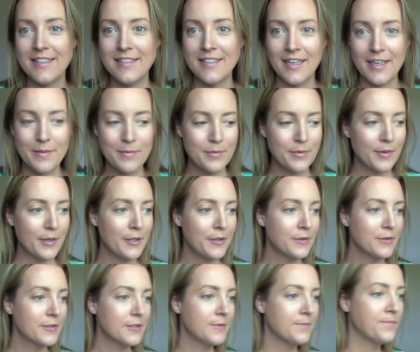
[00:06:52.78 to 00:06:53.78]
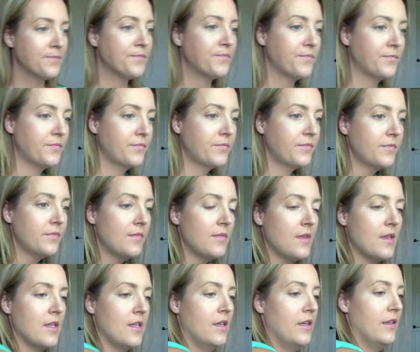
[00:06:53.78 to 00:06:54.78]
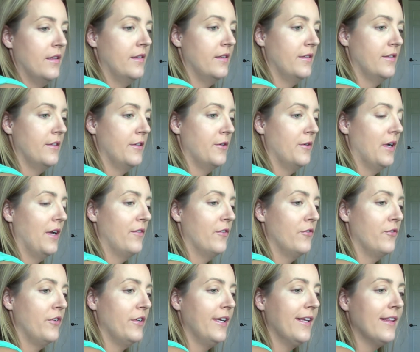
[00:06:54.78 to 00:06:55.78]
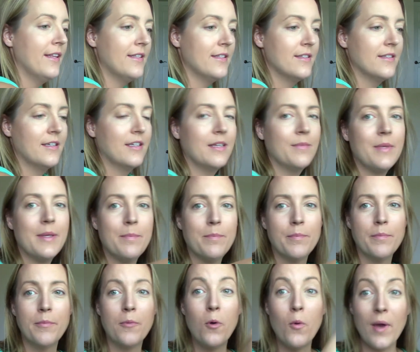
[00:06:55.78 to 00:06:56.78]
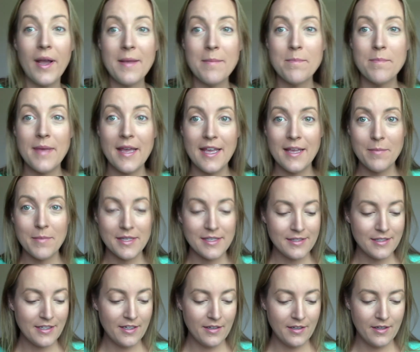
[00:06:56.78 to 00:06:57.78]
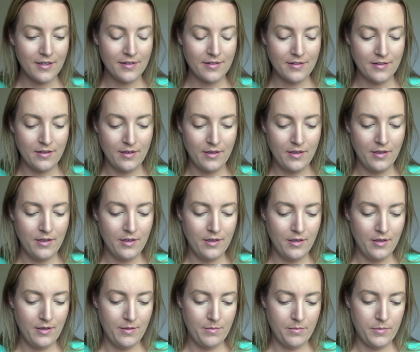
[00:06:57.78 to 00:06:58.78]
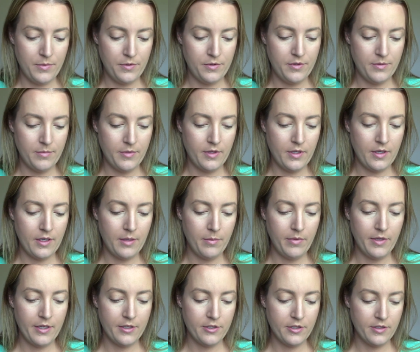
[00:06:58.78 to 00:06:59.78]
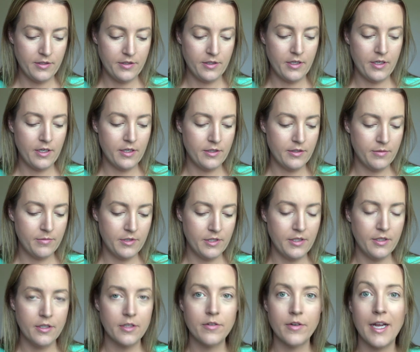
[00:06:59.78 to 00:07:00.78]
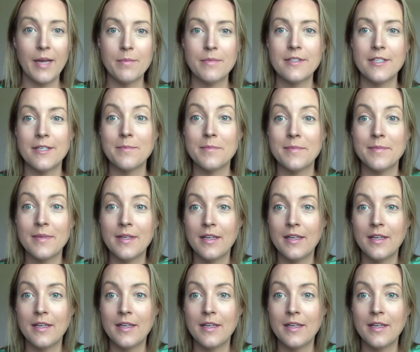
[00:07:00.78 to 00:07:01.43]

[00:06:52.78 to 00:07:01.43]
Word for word: type rose. So I'm feeling this is going to be quite pigmented because most Milani blushes are. So I'm just going to grab some,